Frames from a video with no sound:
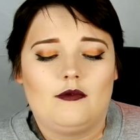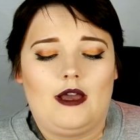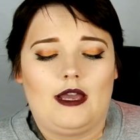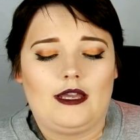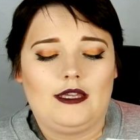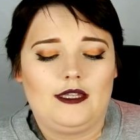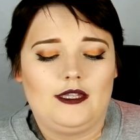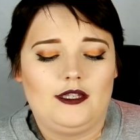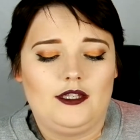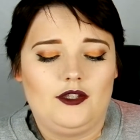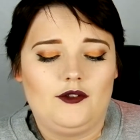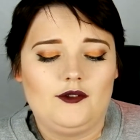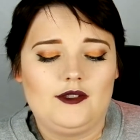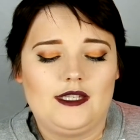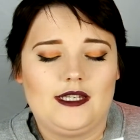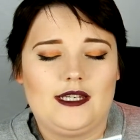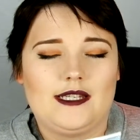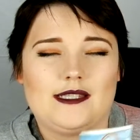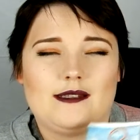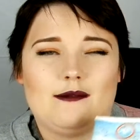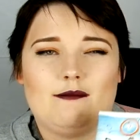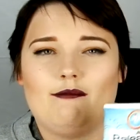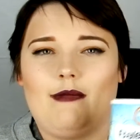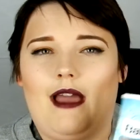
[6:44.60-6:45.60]
can use it
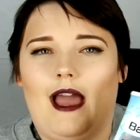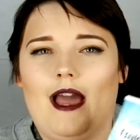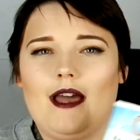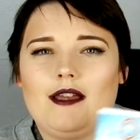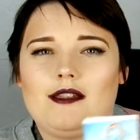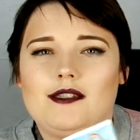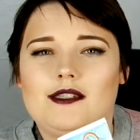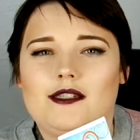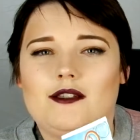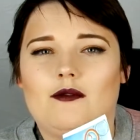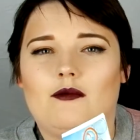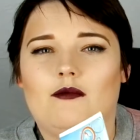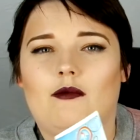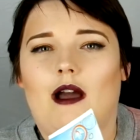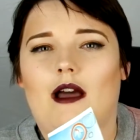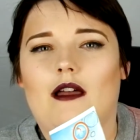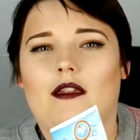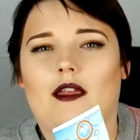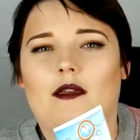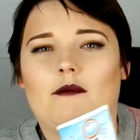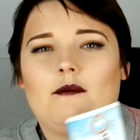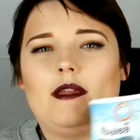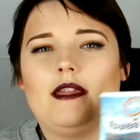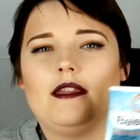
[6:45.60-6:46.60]
as a mask while
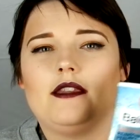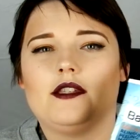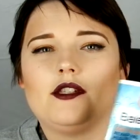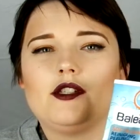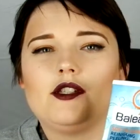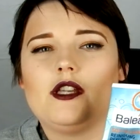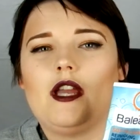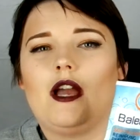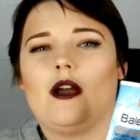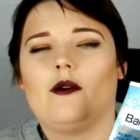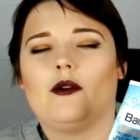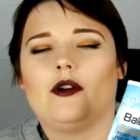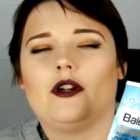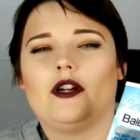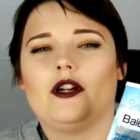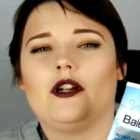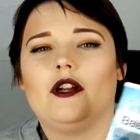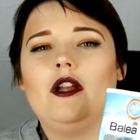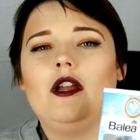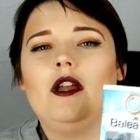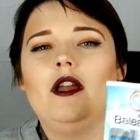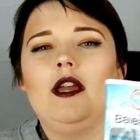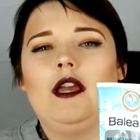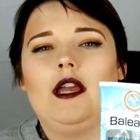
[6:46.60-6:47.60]
I'm in the shower,
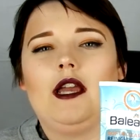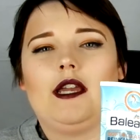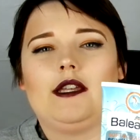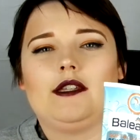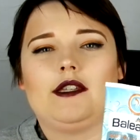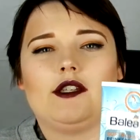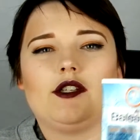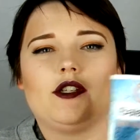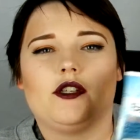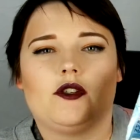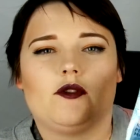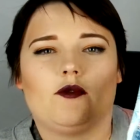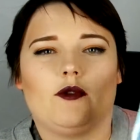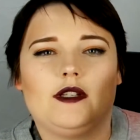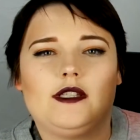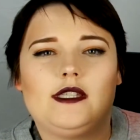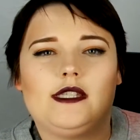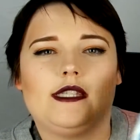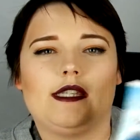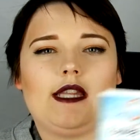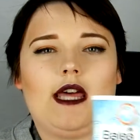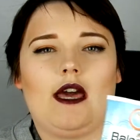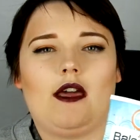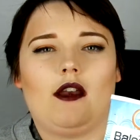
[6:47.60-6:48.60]
and then just
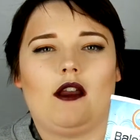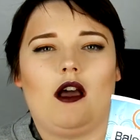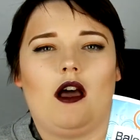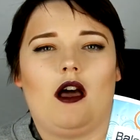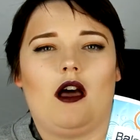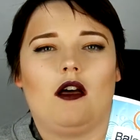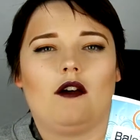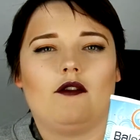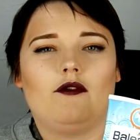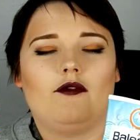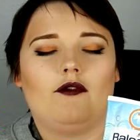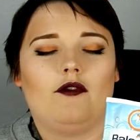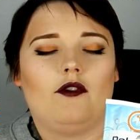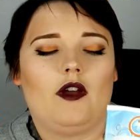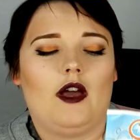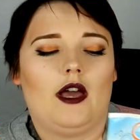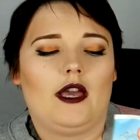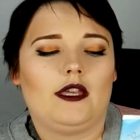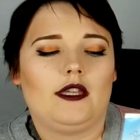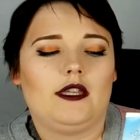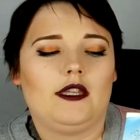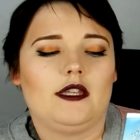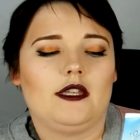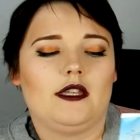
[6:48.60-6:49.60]
rinse that off.
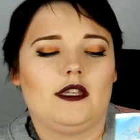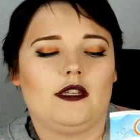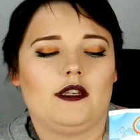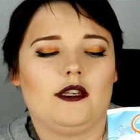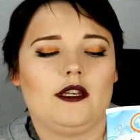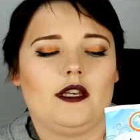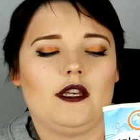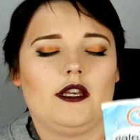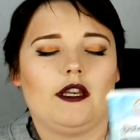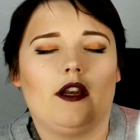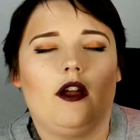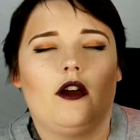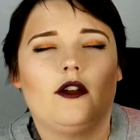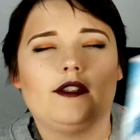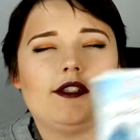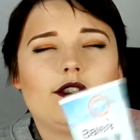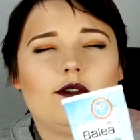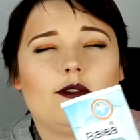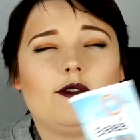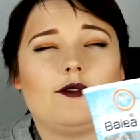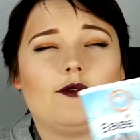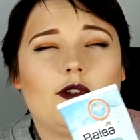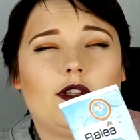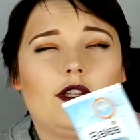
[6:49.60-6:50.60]
And it also
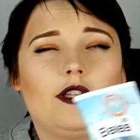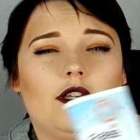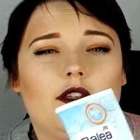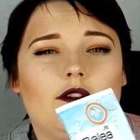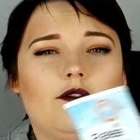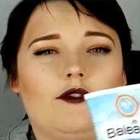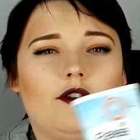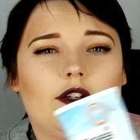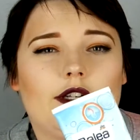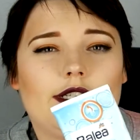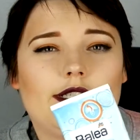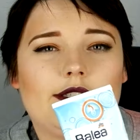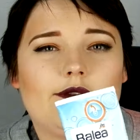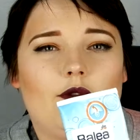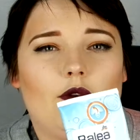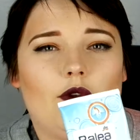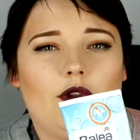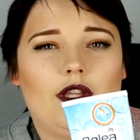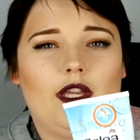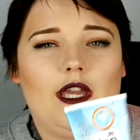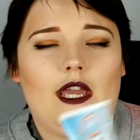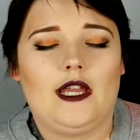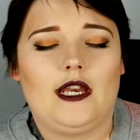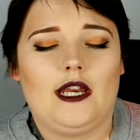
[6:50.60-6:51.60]
is really good for
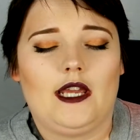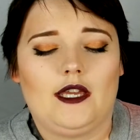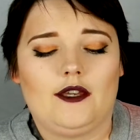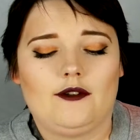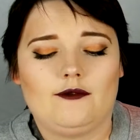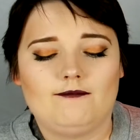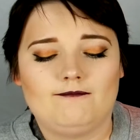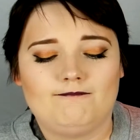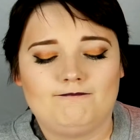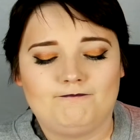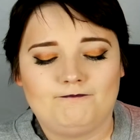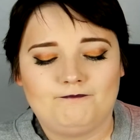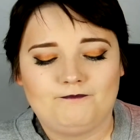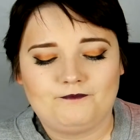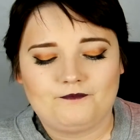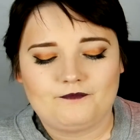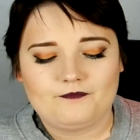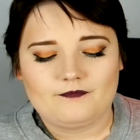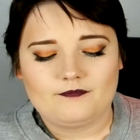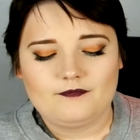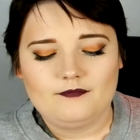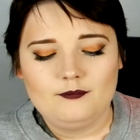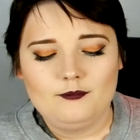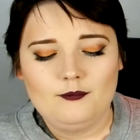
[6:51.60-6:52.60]
exfoliating.
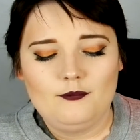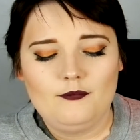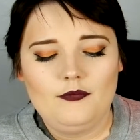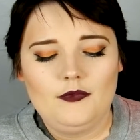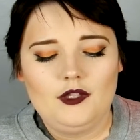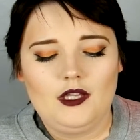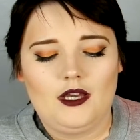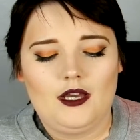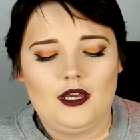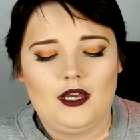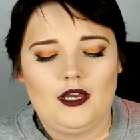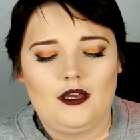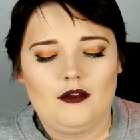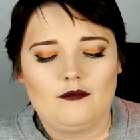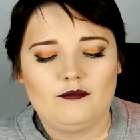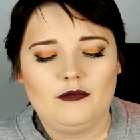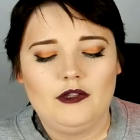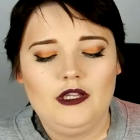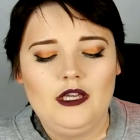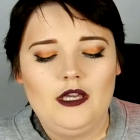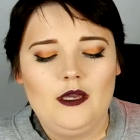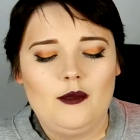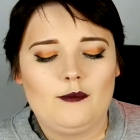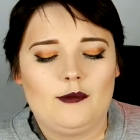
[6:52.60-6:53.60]

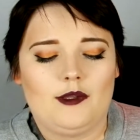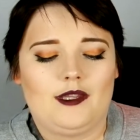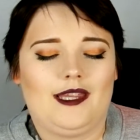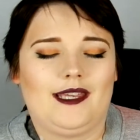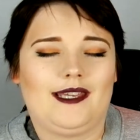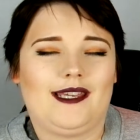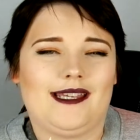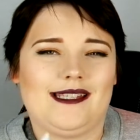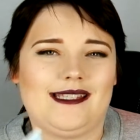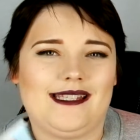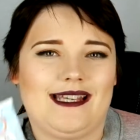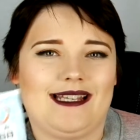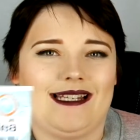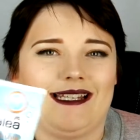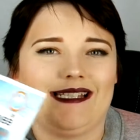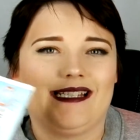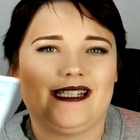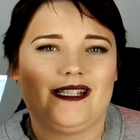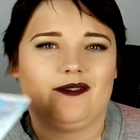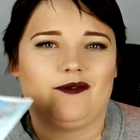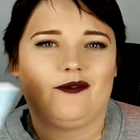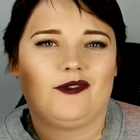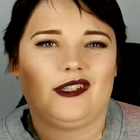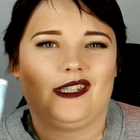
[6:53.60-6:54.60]
But like I said, it
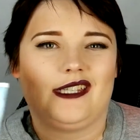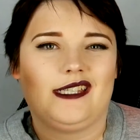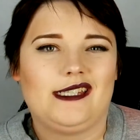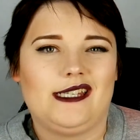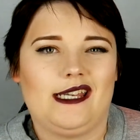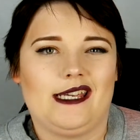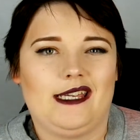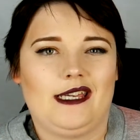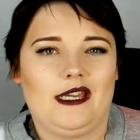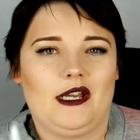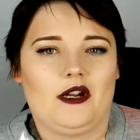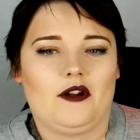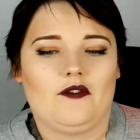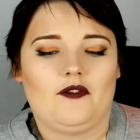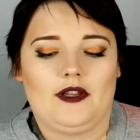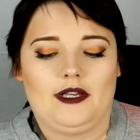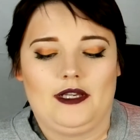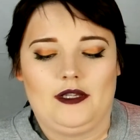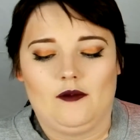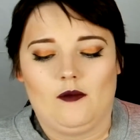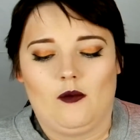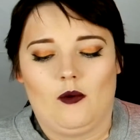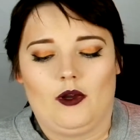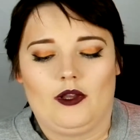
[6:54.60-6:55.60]
didn't really take care of
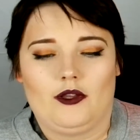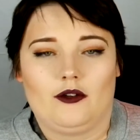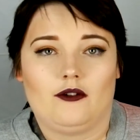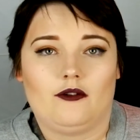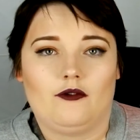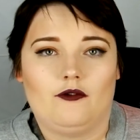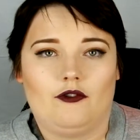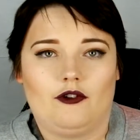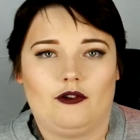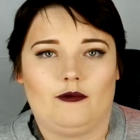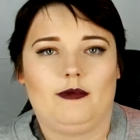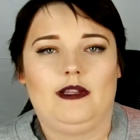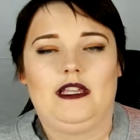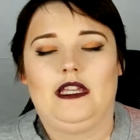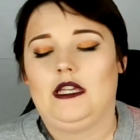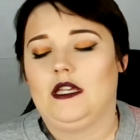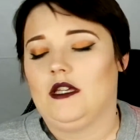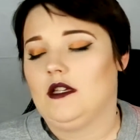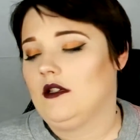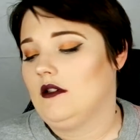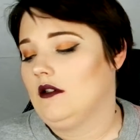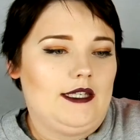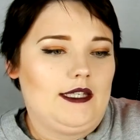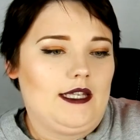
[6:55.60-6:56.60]
any oil for me.
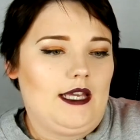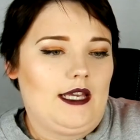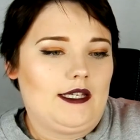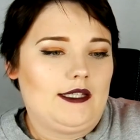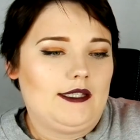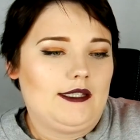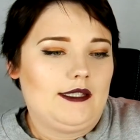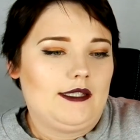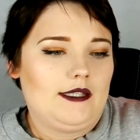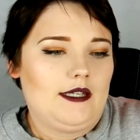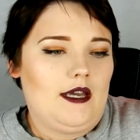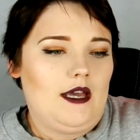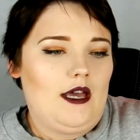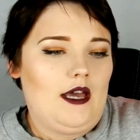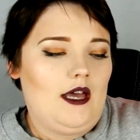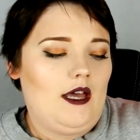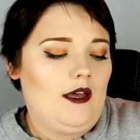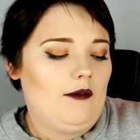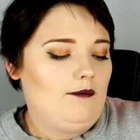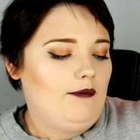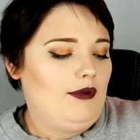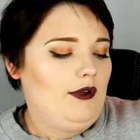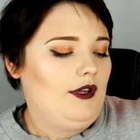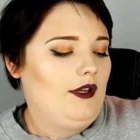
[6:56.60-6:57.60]
Next
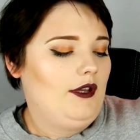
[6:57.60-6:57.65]
up,